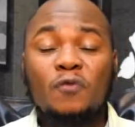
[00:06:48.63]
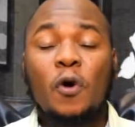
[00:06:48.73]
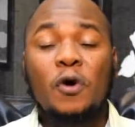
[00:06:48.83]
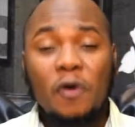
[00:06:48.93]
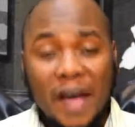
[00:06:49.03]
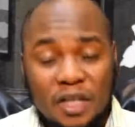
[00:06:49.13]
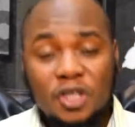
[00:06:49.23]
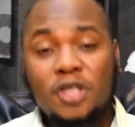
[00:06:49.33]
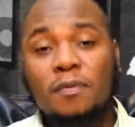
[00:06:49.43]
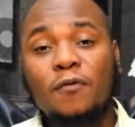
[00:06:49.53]
for your
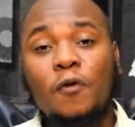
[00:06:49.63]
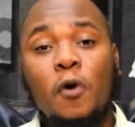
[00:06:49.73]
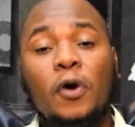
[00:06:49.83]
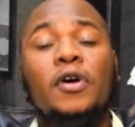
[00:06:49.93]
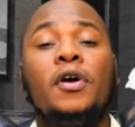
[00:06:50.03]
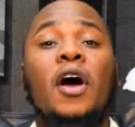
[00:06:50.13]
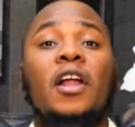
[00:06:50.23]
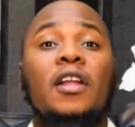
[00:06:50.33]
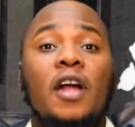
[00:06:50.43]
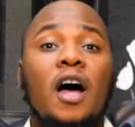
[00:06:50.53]
actions before
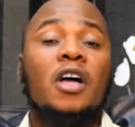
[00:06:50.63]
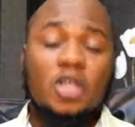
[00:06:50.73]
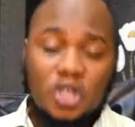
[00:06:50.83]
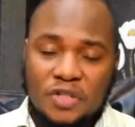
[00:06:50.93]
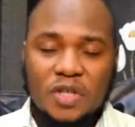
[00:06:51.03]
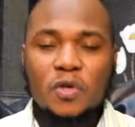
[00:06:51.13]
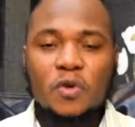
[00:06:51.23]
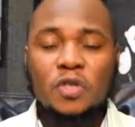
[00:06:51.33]
Allah judges you,